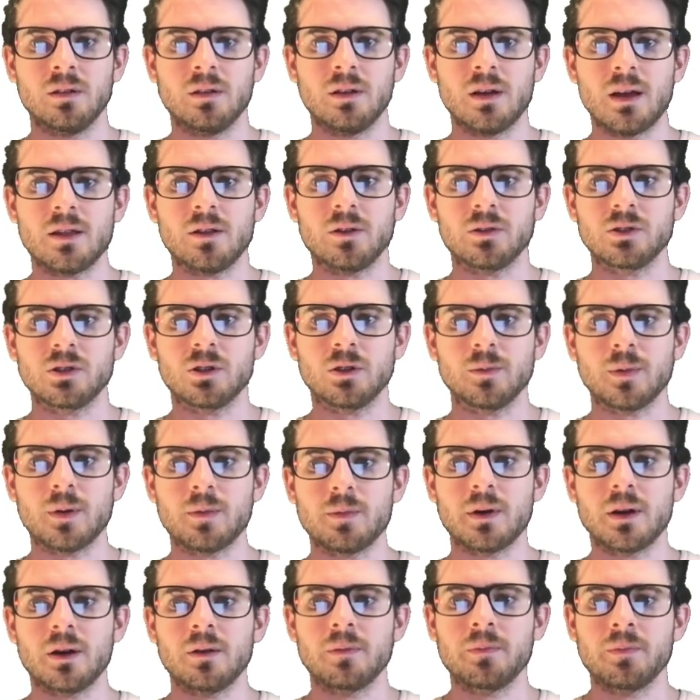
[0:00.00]
That looks a little bit
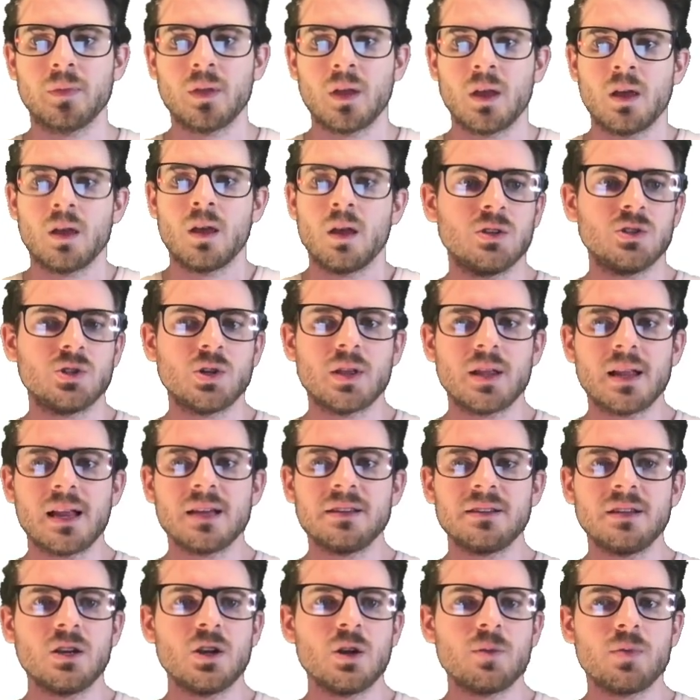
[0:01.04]
better. So the
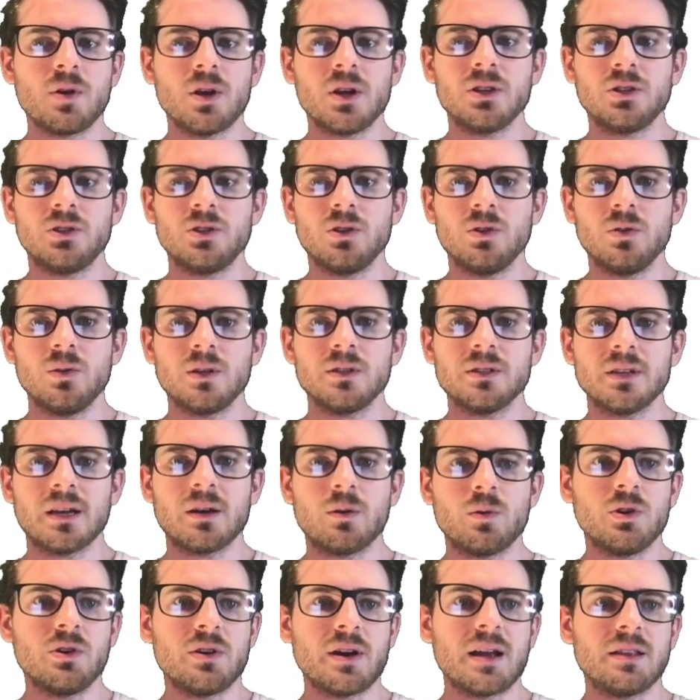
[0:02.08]
last thing you could probably do is like
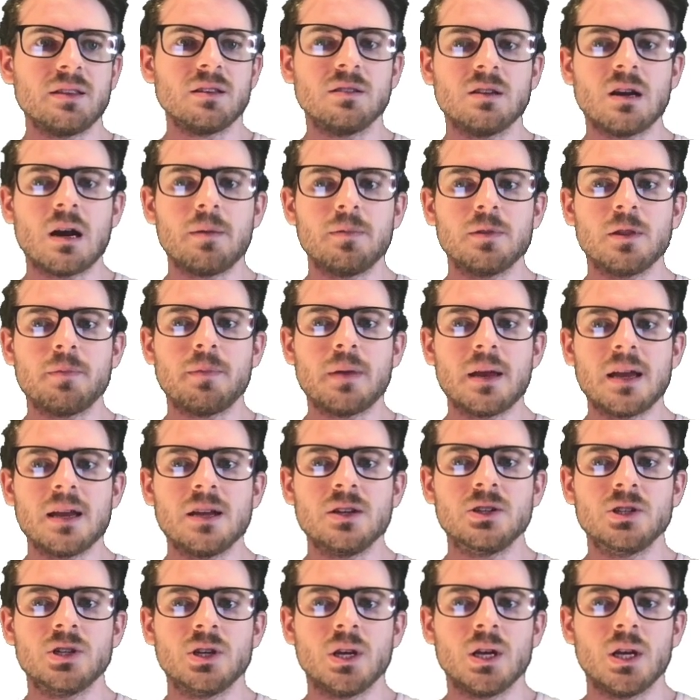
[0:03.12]
when you're at the top of the
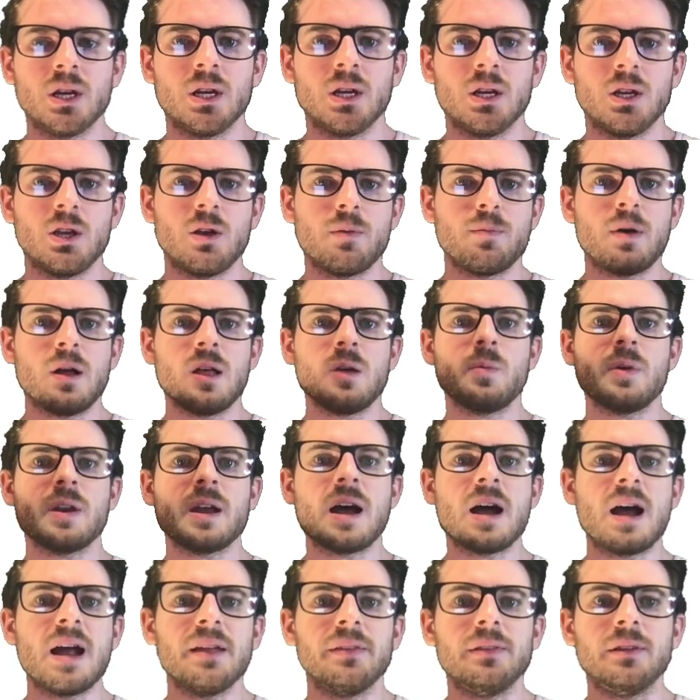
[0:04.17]
page, you probably want to
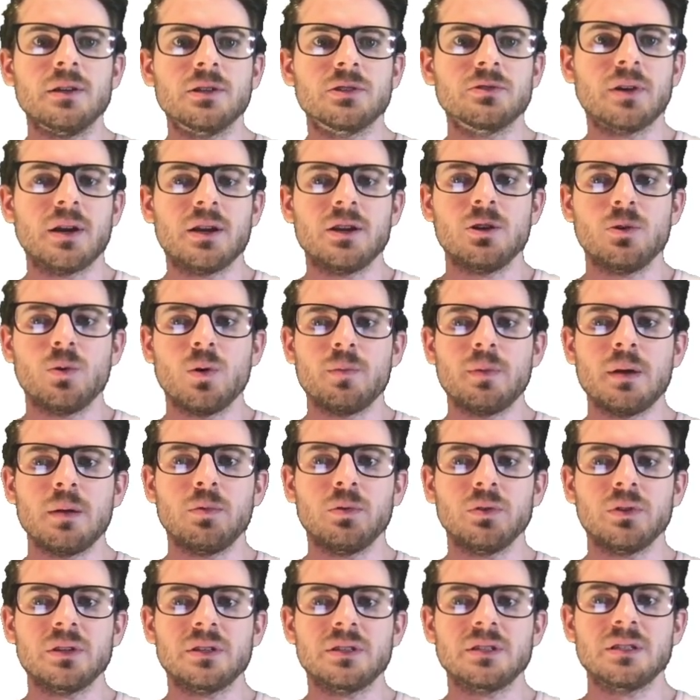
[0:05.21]
hide this, right? You don't want people
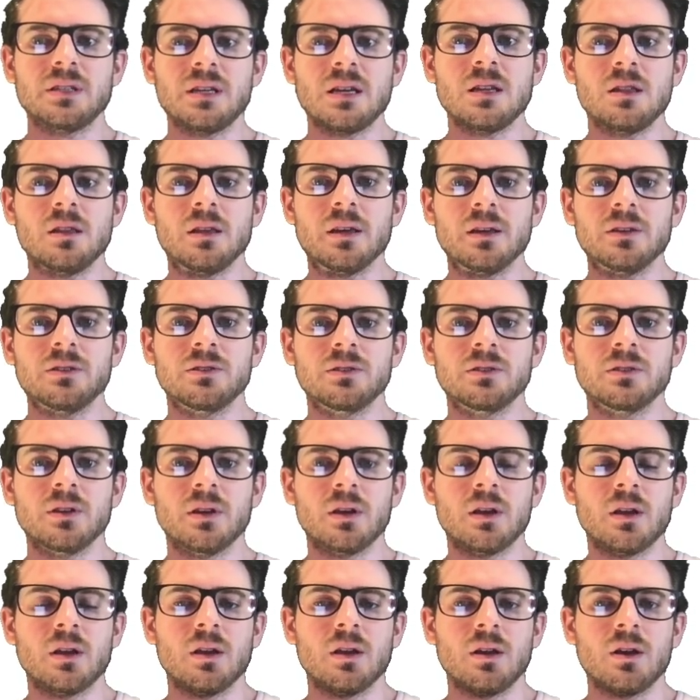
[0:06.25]
to see this
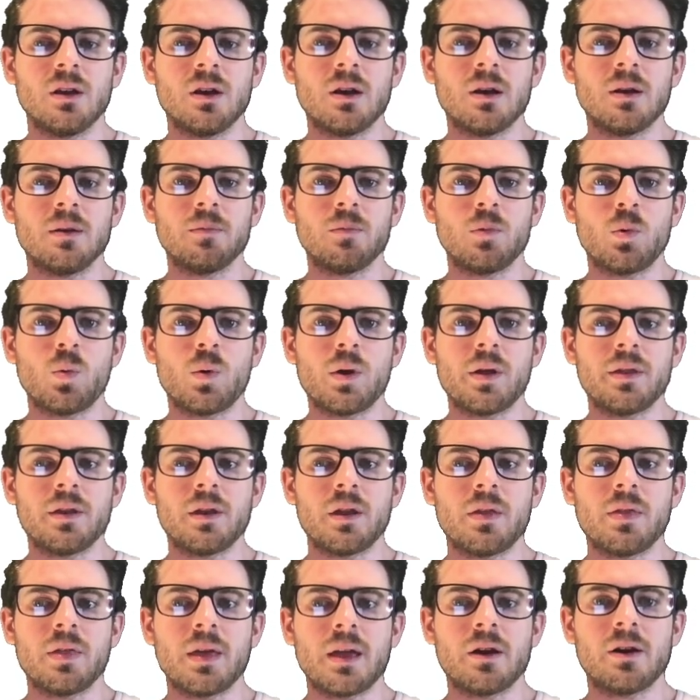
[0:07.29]
um, when
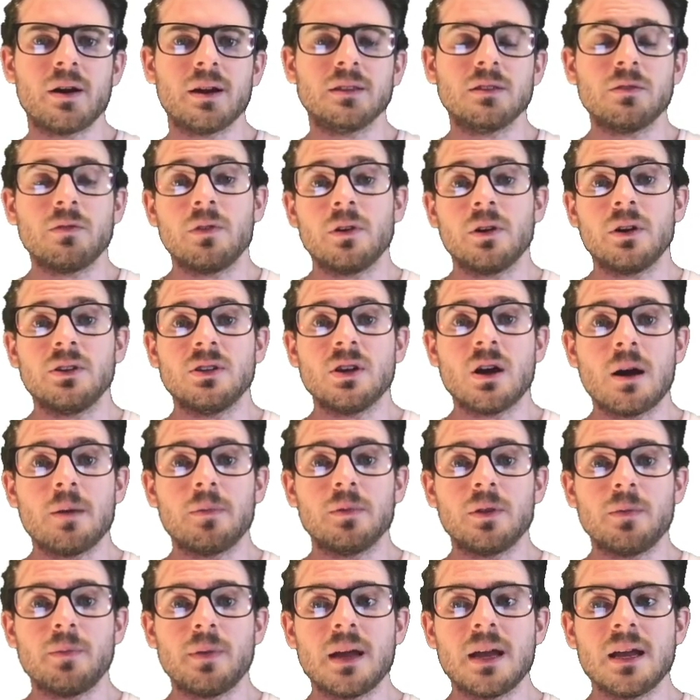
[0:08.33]
they are at the very top of
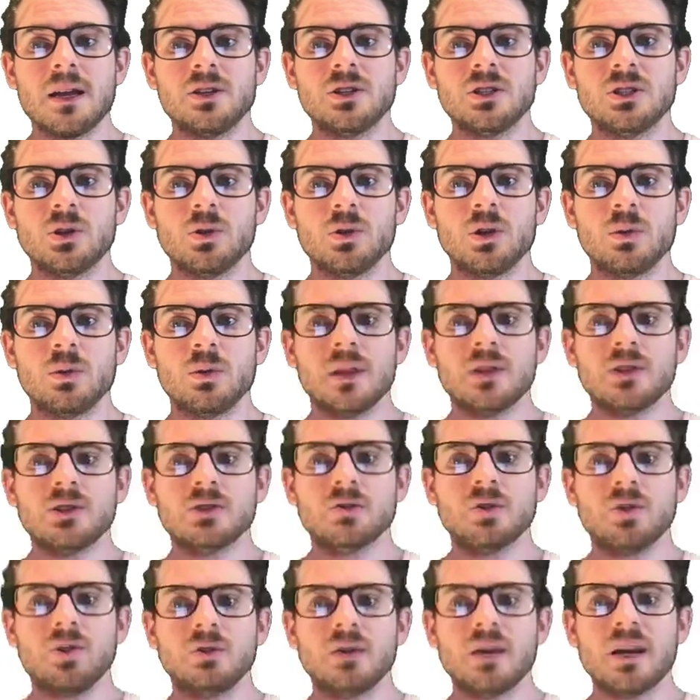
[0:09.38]
the page. It's only when they
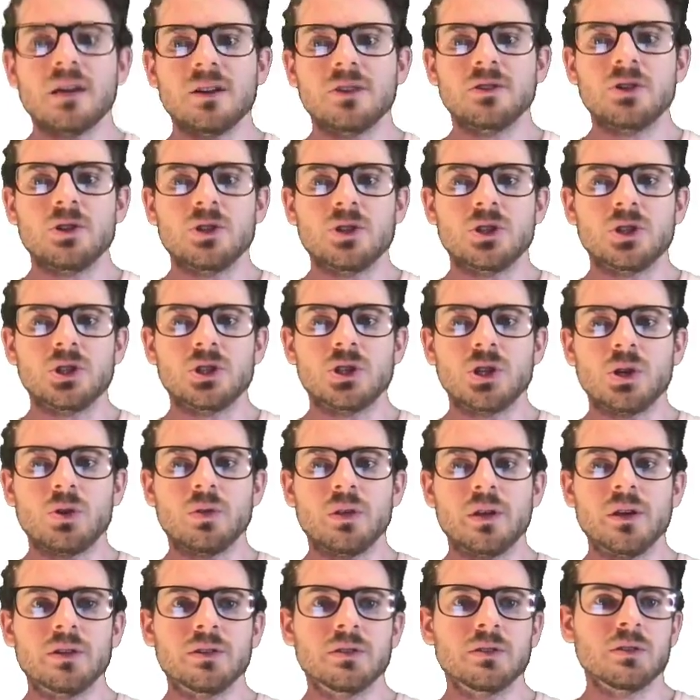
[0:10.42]
scroll down as you should show
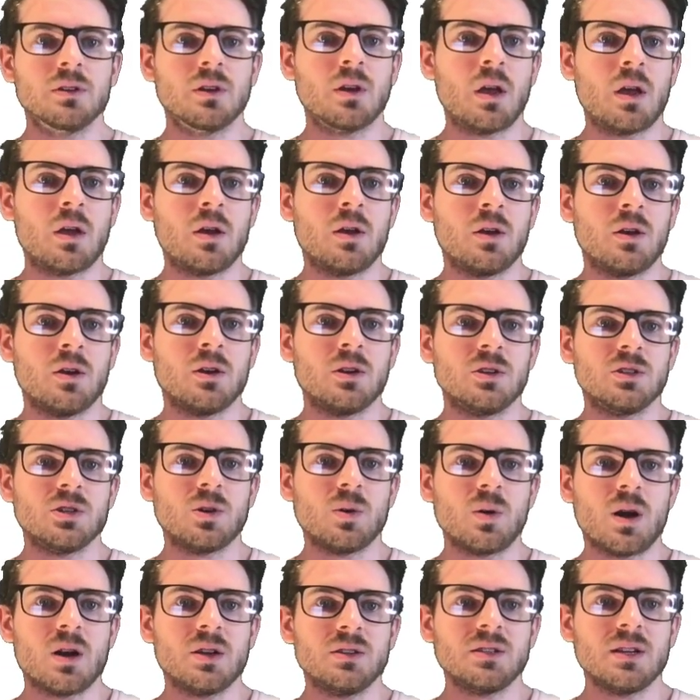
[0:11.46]
this. So
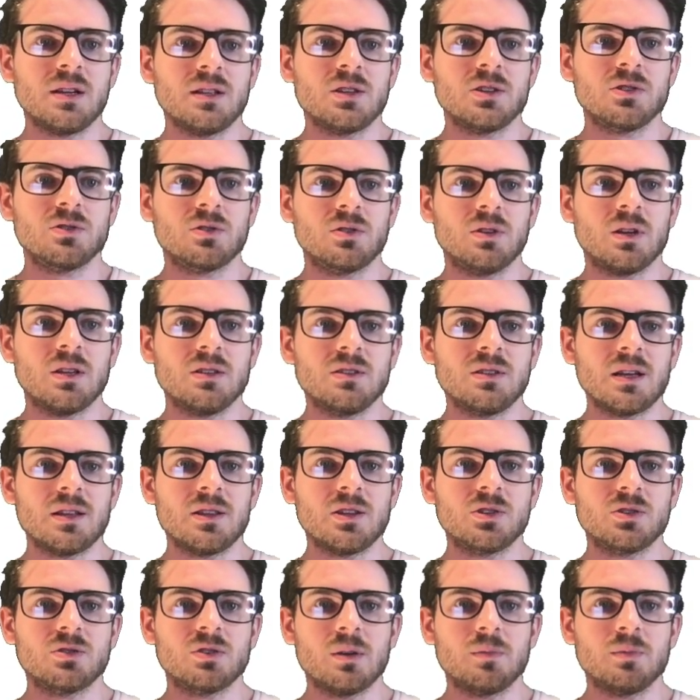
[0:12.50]
inside the, inside the
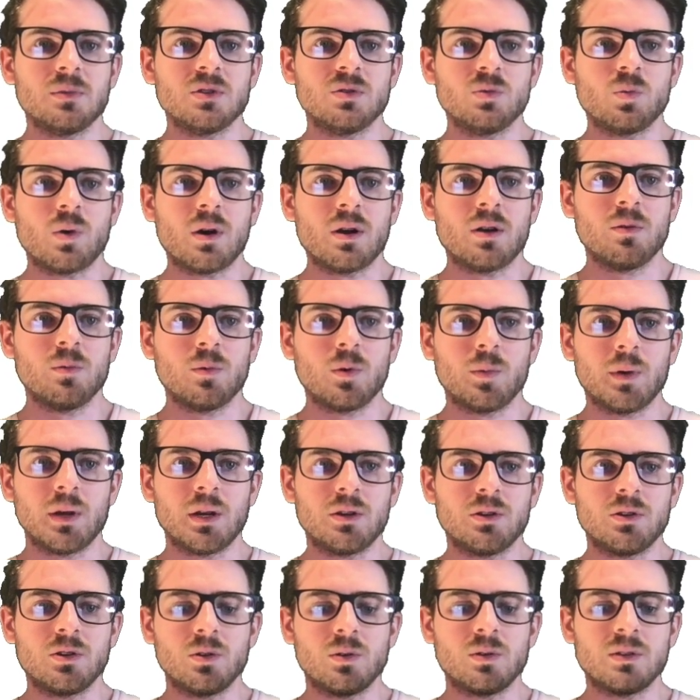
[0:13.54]
script as well, what we
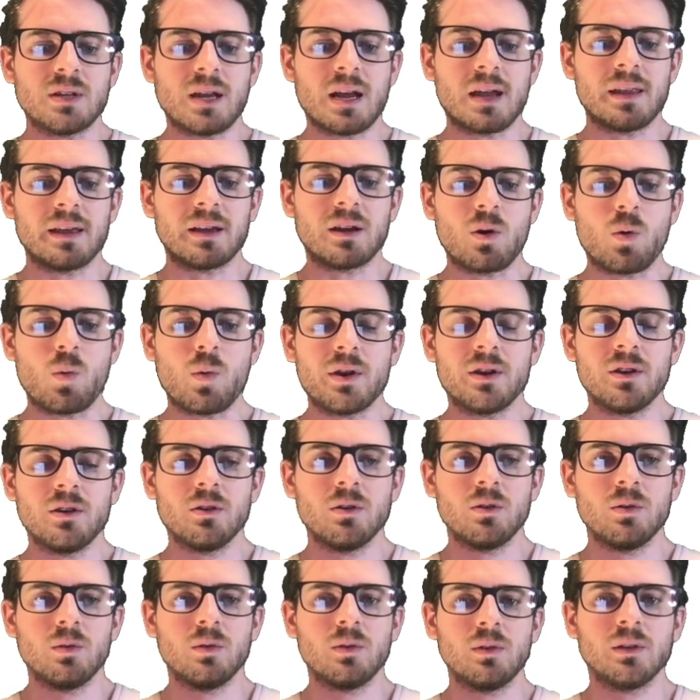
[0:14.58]
could do is add like a
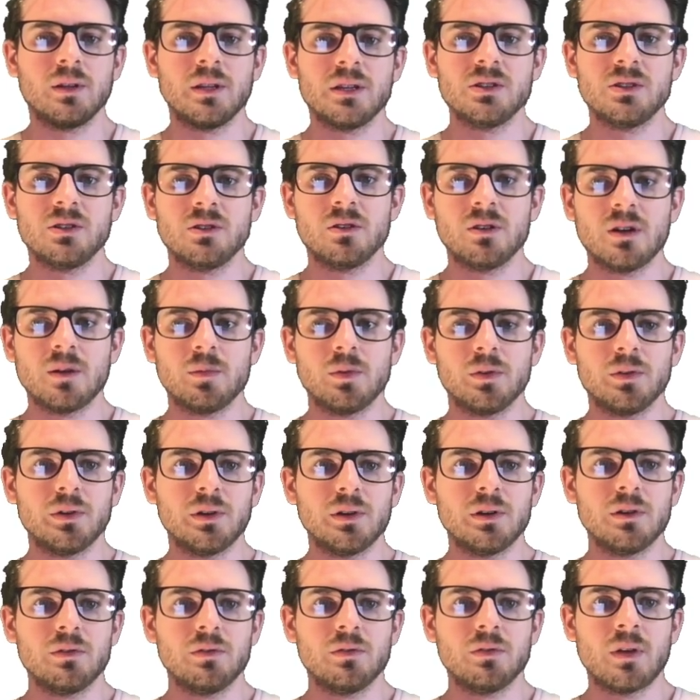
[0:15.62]
window listener, I
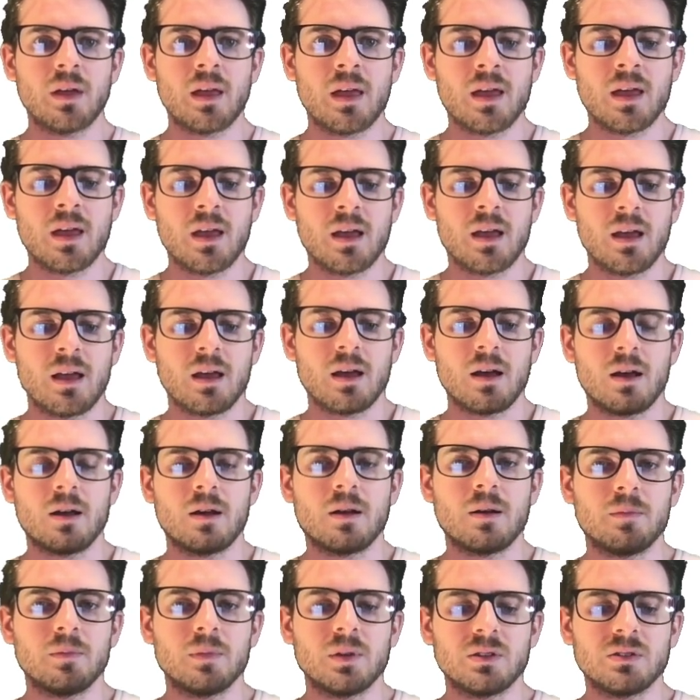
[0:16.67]
believe.
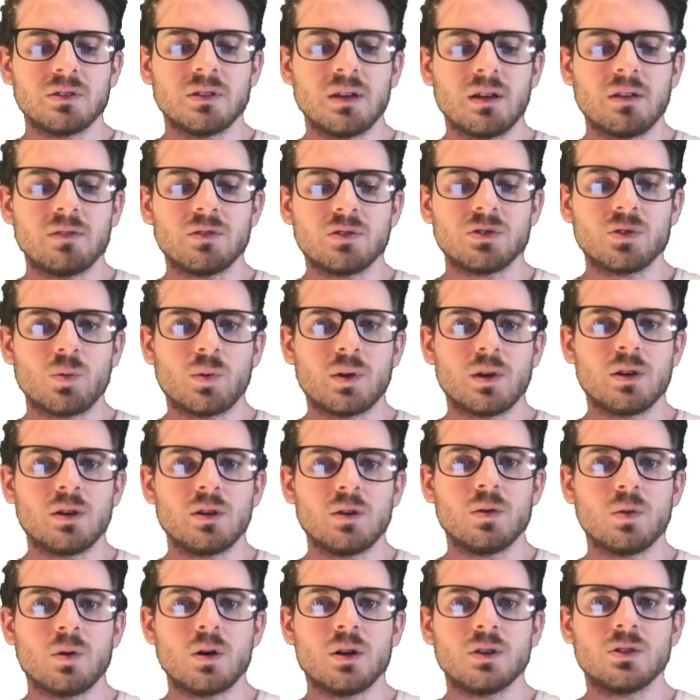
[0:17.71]
Um, let's see if there's a
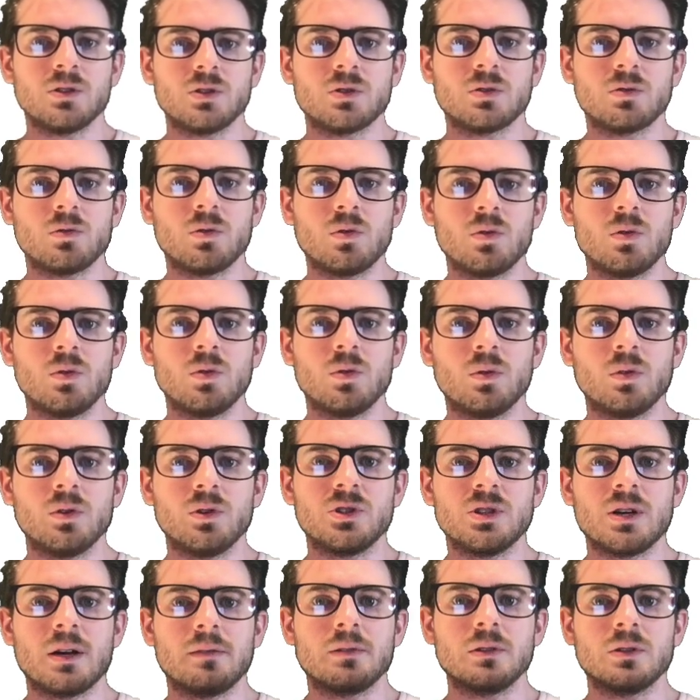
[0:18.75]
window on scroll
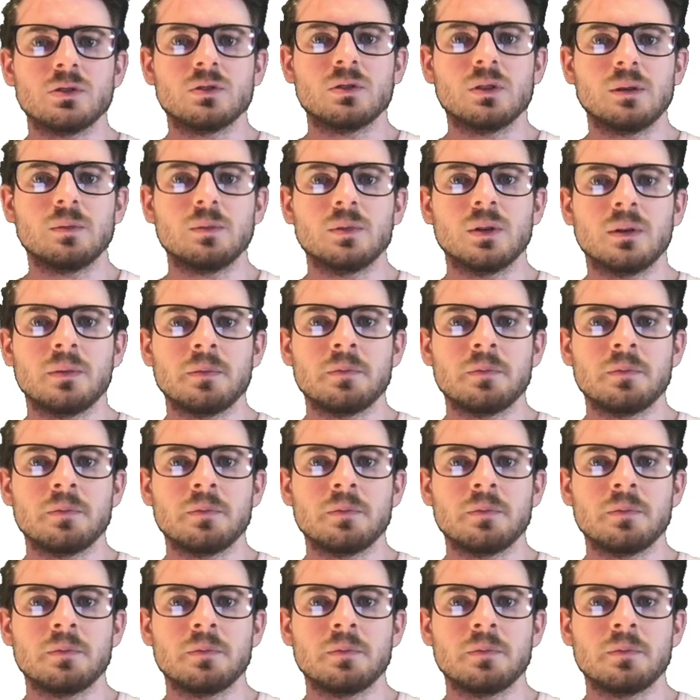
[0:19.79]
JavaScript.